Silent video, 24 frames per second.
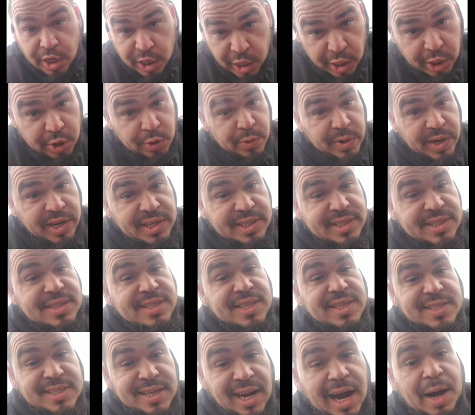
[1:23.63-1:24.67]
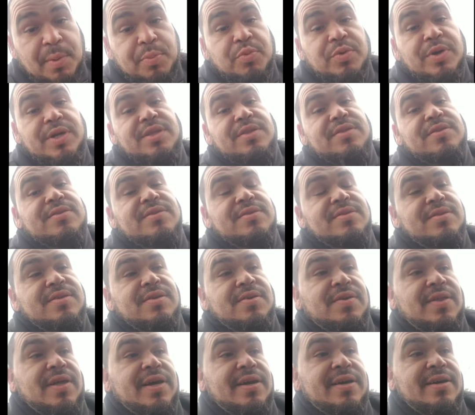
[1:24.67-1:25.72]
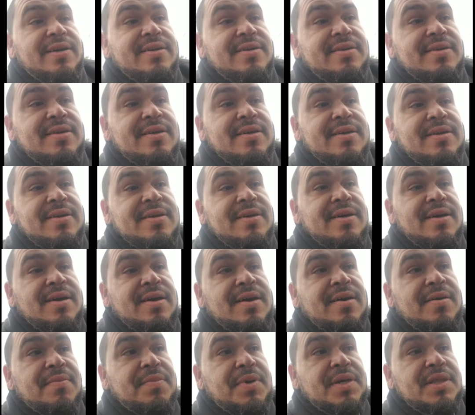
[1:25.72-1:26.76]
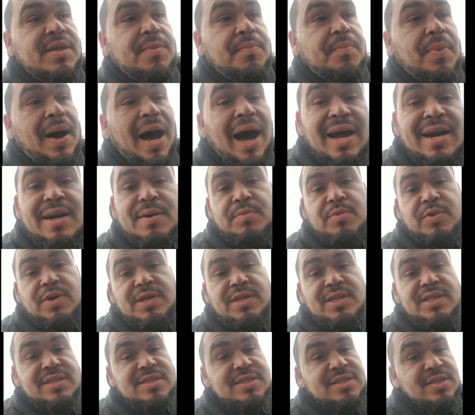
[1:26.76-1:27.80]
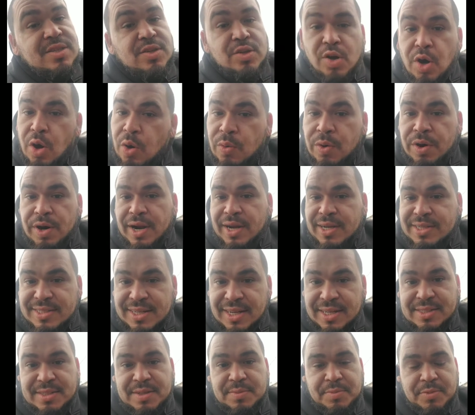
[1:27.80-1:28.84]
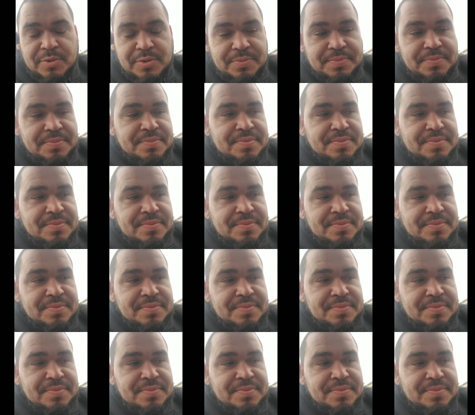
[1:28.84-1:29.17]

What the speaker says: could reach the top one through there, but the bottom one is nowhere accessible.